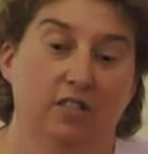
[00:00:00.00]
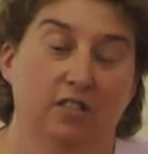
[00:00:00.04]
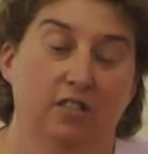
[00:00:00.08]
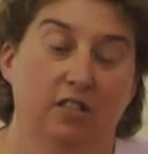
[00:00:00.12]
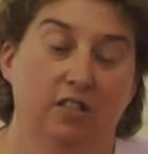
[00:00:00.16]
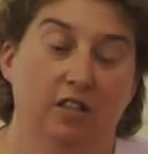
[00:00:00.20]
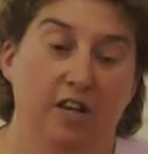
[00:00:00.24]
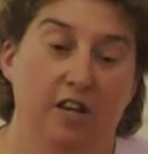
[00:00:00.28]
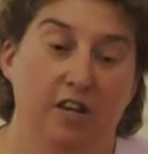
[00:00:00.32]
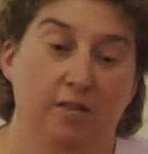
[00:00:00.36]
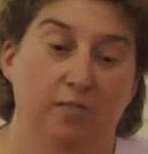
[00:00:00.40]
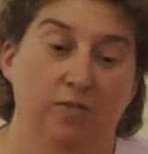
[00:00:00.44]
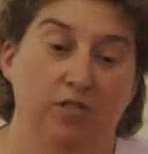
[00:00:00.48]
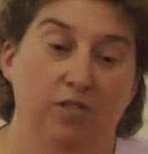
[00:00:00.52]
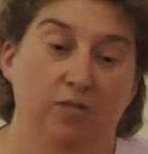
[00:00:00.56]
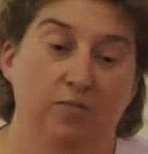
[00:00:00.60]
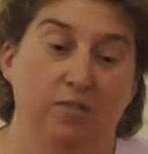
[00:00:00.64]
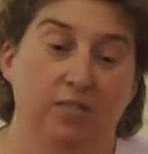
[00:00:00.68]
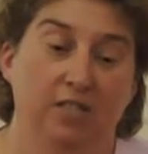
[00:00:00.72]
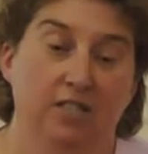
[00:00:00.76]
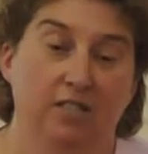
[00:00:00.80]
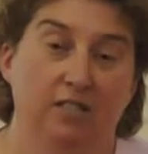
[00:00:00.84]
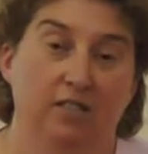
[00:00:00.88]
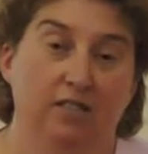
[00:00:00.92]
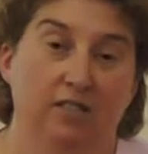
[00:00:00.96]
came to
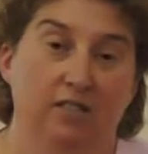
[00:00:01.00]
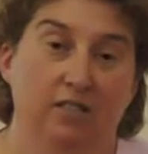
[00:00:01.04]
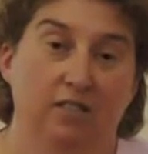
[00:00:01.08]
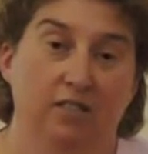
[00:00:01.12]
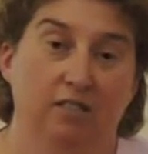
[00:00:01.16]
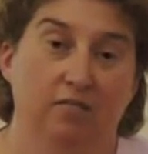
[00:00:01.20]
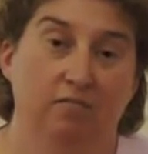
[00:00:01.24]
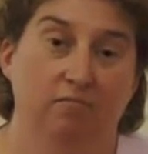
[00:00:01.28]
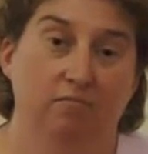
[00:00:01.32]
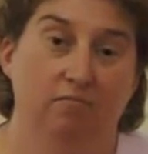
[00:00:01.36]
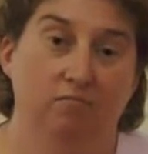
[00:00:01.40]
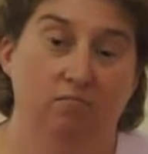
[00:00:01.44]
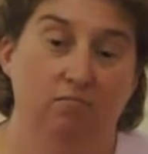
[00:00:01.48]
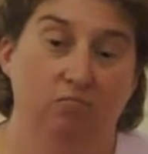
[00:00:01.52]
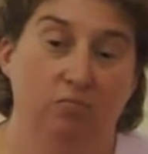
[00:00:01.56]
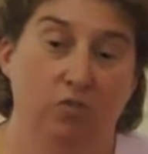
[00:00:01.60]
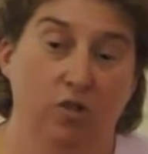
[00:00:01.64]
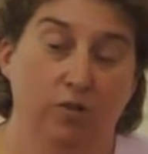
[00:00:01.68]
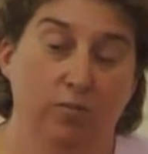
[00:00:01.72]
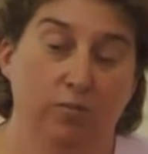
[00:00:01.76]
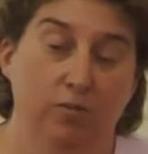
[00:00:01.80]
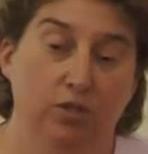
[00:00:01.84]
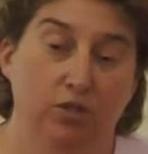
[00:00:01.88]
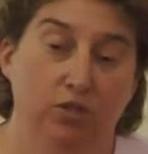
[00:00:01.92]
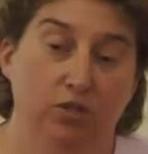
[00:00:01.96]
me and said,
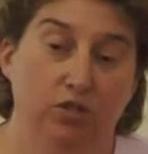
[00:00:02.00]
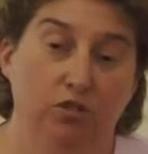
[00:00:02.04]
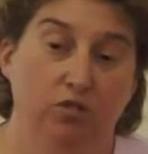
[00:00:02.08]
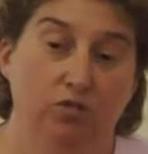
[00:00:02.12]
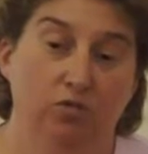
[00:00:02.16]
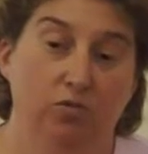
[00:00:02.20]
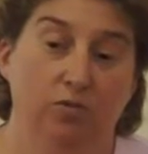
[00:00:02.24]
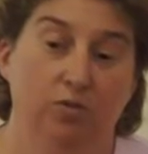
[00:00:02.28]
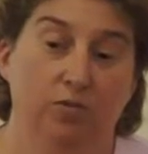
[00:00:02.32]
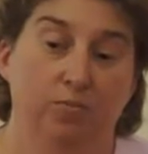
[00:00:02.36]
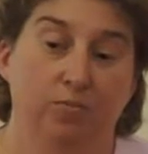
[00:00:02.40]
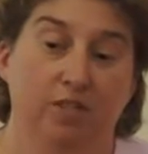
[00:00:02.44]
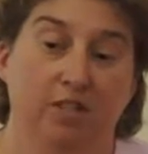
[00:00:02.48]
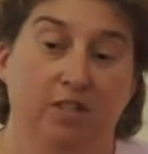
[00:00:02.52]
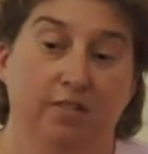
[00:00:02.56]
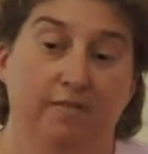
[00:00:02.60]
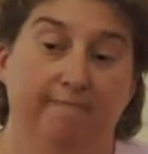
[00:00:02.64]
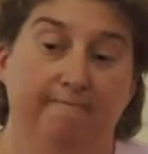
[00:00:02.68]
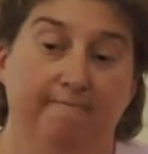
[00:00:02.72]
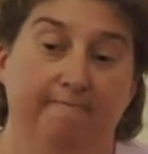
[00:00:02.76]
"Come to church with me."